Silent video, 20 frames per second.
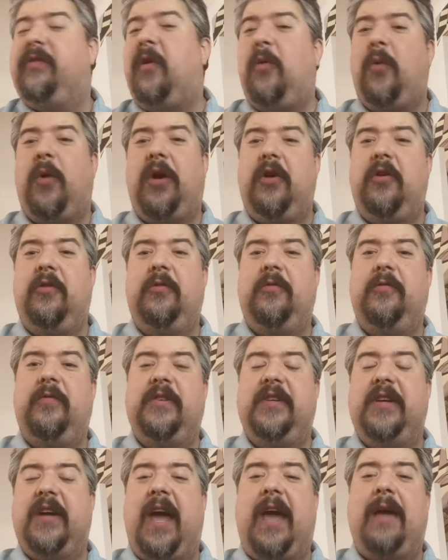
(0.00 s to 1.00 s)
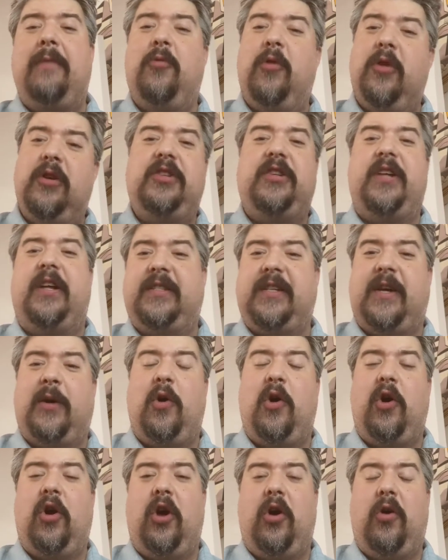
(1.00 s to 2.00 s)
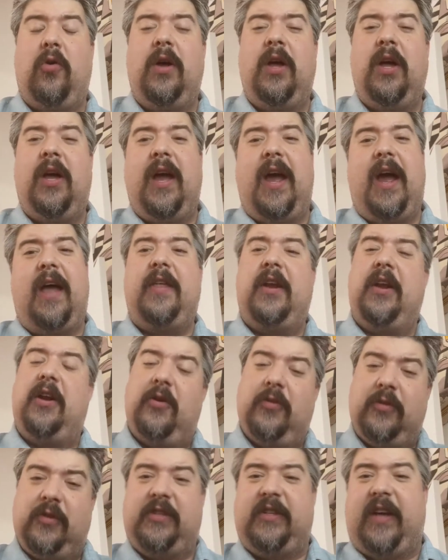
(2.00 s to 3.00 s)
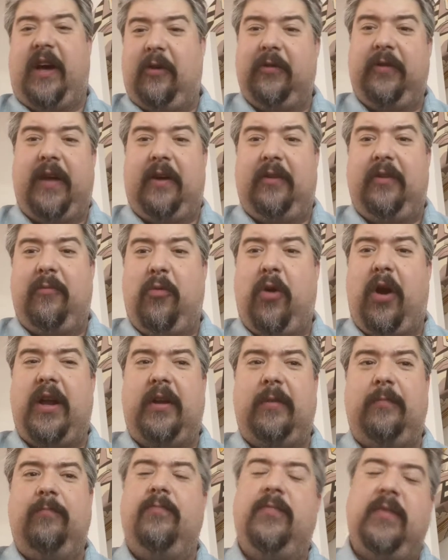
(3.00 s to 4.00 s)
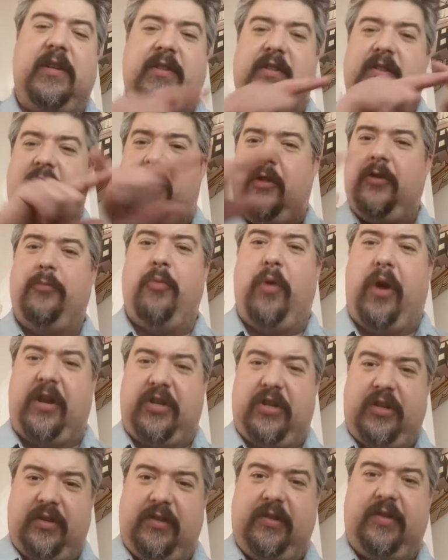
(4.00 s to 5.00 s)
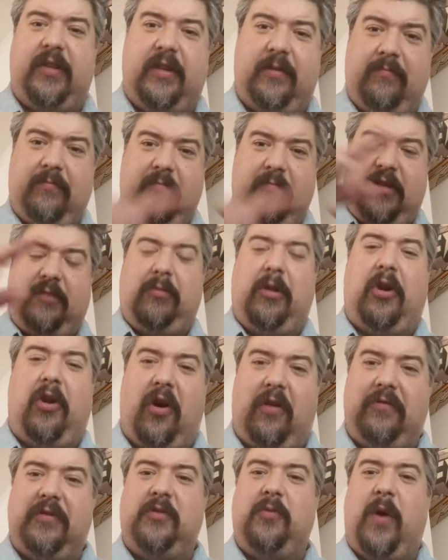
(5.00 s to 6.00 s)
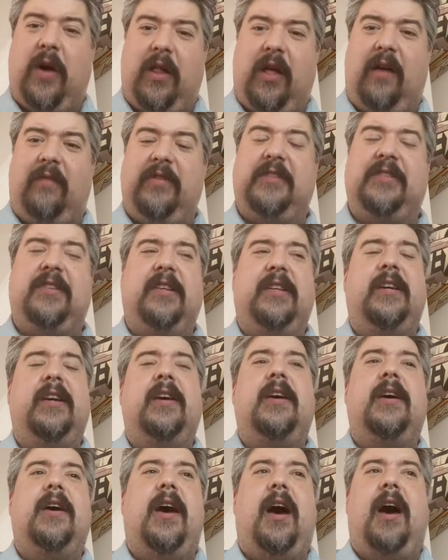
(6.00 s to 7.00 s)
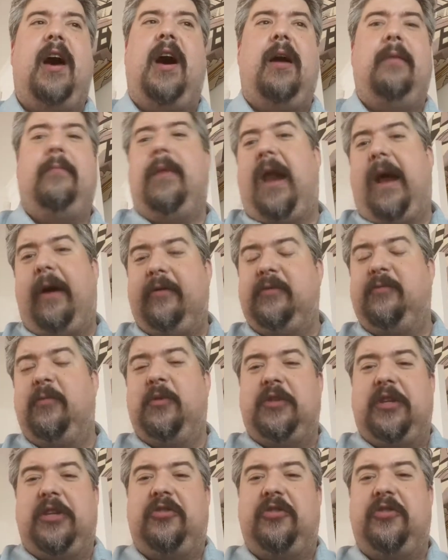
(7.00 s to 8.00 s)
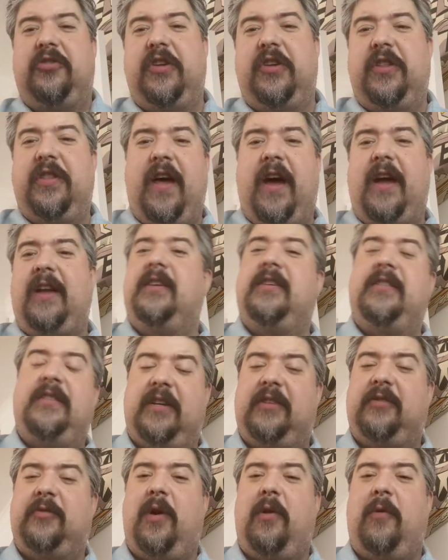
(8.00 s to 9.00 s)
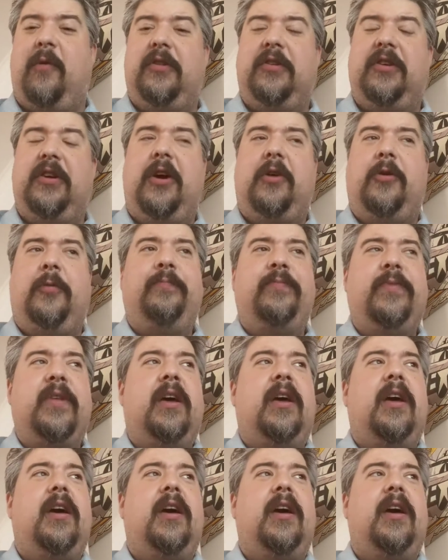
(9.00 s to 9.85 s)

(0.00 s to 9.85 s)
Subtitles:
If I want to go visit Cambridge, that's how I'll go. And then it goes south down to Brighton. And there's other branches that split off as well, obviously, but I was most interested in that because that's where I wanted to go.